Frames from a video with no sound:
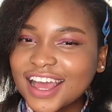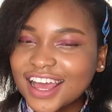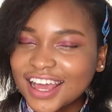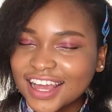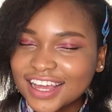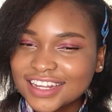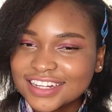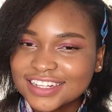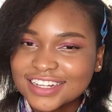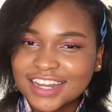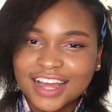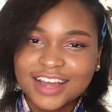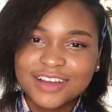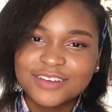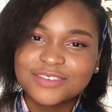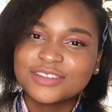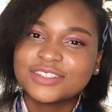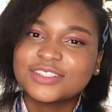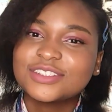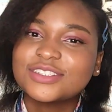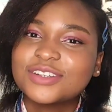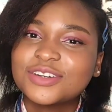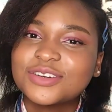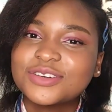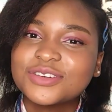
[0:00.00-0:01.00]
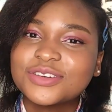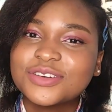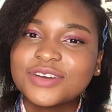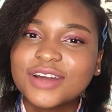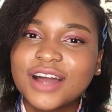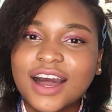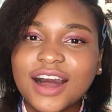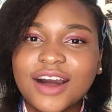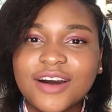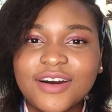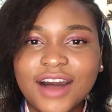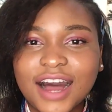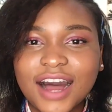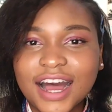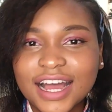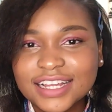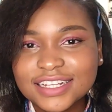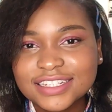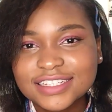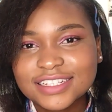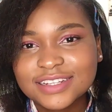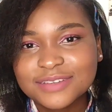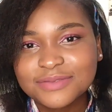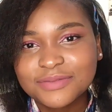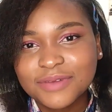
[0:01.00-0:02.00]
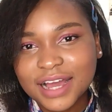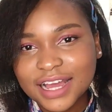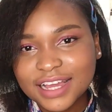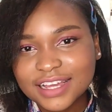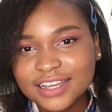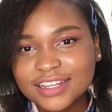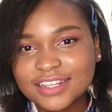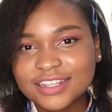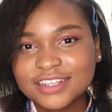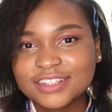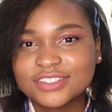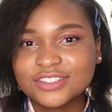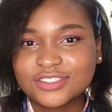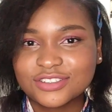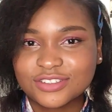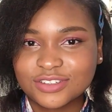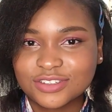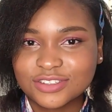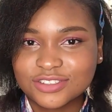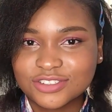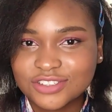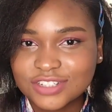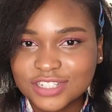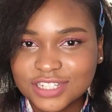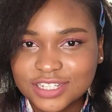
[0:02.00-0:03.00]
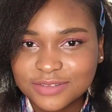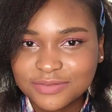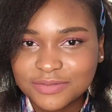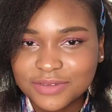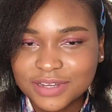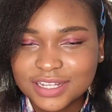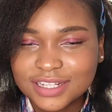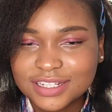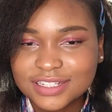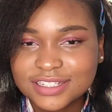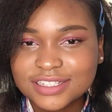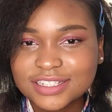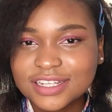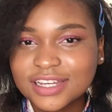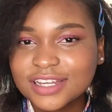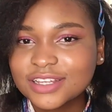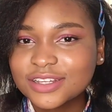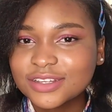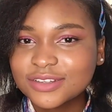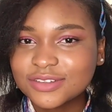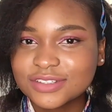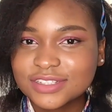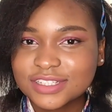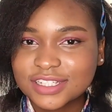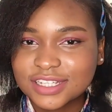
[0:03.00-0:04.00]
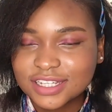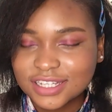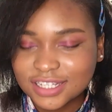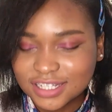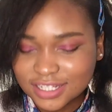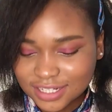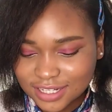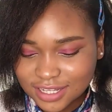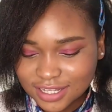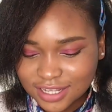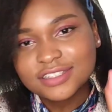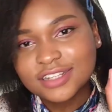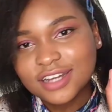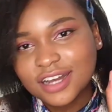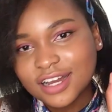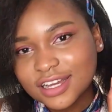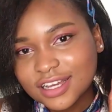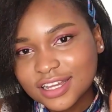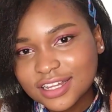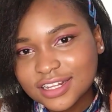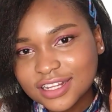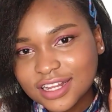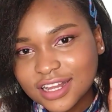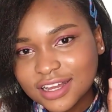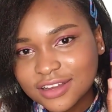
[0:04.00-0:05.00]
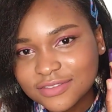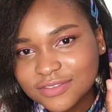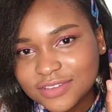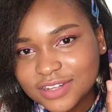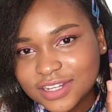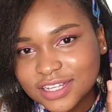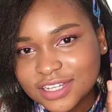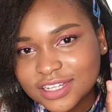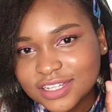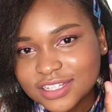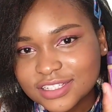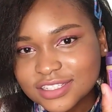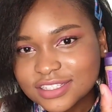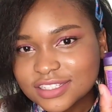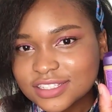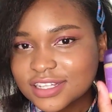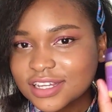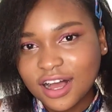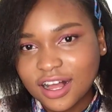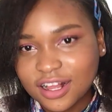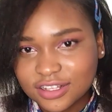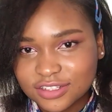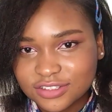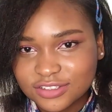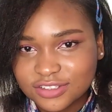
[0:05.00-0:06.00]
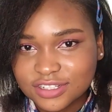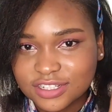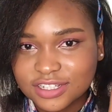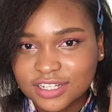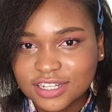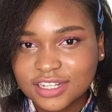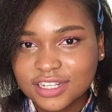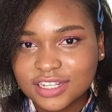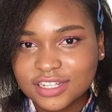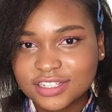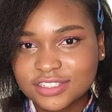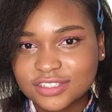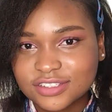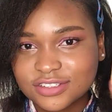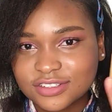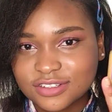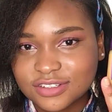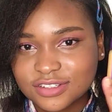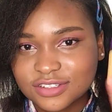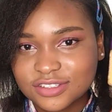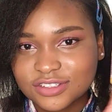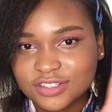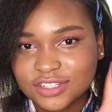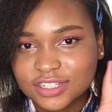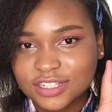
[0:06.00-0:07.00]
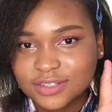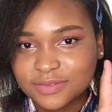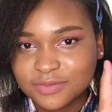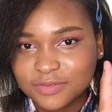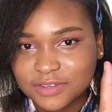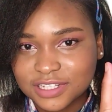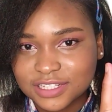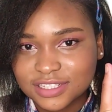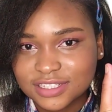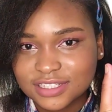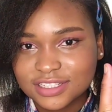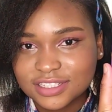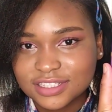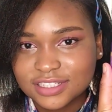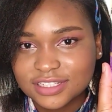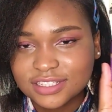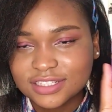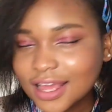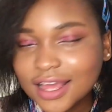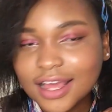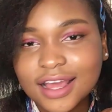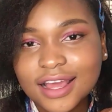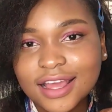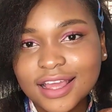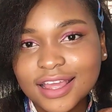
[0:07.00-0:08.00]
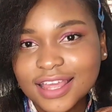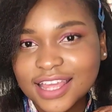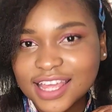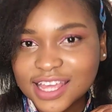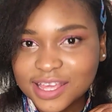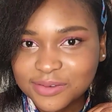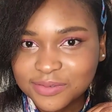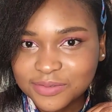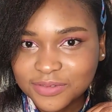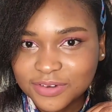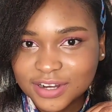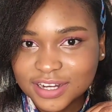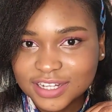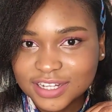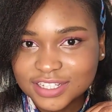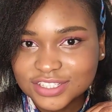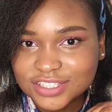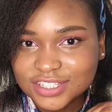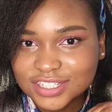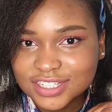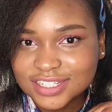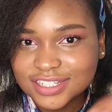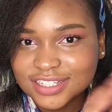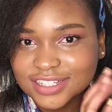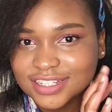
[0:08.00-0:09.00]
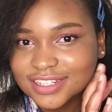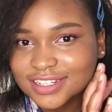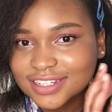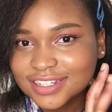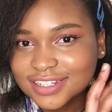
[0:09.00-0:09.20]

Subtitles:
and I will show you how I did my cholesterol treatment using Dark and Lovely's Ultra Cholesterol Treatment. Keep watching.